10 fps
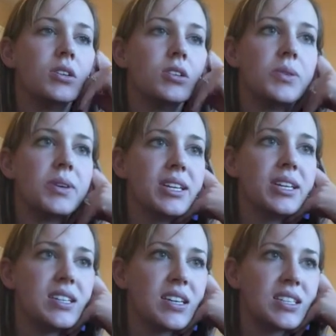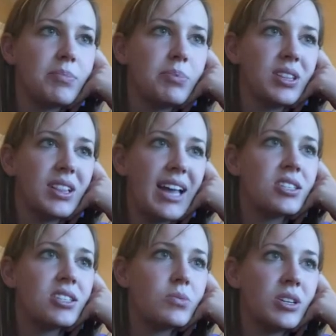26, I put the
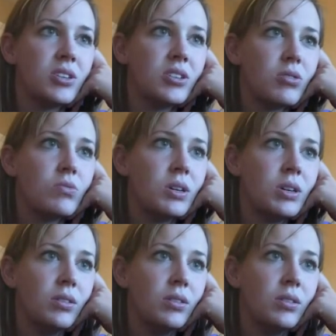last one, no.